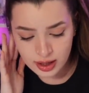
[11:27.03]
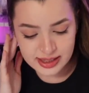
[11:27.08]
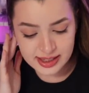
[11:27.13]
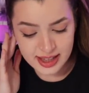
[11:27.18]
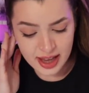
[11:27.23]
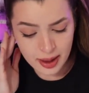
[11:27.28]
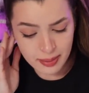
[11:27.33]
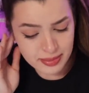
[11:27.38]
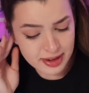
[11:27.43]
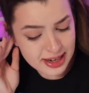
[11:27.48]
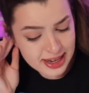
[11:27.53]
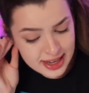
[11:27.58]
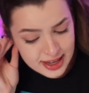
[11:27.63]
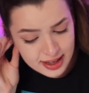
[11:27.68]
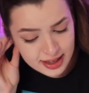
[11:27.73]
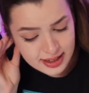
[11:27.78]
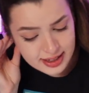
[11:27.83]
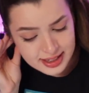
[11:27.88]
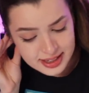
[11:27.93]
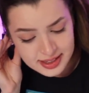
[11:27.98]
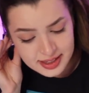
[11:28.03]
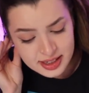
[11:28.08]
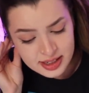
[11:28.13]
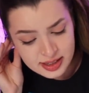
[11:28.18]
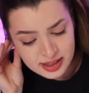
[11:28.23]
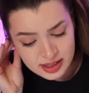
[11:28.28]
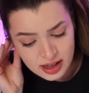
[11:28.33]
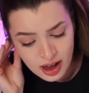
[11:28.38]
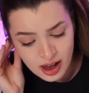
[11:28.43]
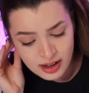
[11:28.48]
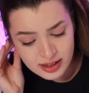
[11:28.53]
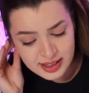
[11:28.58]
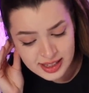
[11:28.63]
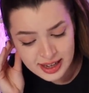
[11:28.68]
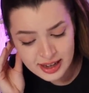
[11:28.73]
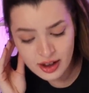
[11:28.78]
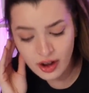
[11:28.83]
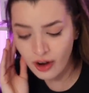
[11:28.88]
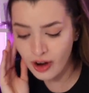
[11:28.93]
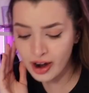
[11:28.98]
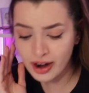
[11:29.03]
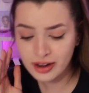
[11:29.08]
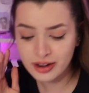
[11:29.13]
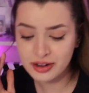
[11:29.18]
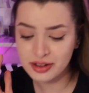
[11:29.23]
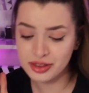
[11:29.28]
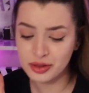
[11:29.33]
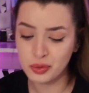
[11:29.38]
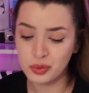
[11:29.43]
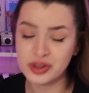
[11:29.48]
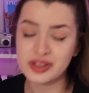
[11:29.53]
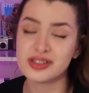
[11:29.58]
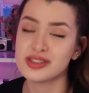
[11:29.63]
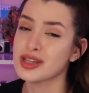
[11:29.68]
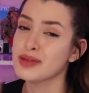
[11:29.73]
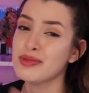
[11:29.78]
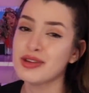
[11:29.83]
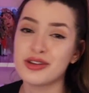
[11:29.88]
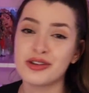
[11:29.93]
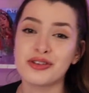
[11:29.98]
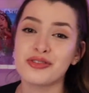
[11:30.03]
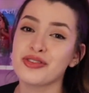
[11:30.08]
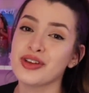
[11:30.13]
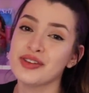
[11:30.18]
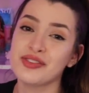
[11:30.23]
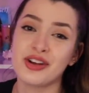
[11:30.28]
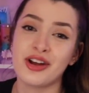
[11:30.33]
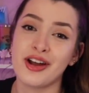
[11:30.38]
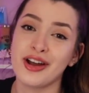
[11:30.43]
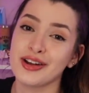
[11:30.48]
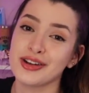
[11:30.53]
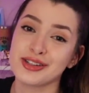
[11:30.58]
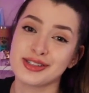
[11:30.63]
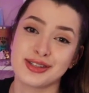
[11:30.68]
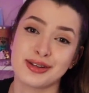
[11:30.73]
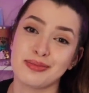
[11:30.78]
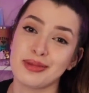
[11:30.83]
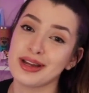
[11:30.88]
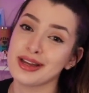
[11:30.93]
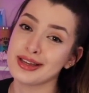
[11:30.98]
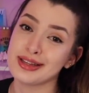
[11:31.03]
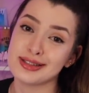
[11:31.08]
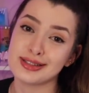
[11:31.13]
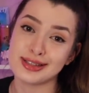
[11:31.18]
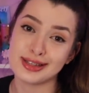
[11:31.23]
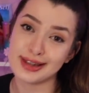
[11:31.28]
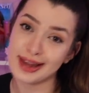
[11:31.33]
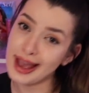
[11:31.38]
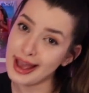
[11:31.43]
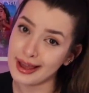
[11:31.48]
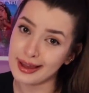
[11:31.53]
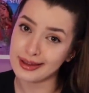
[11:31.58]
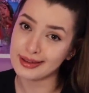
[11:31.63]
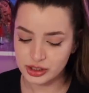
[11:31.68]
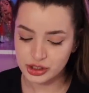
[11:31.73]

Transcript: Some Nick Disney songs hit harder than what some of your favorite artists are making today.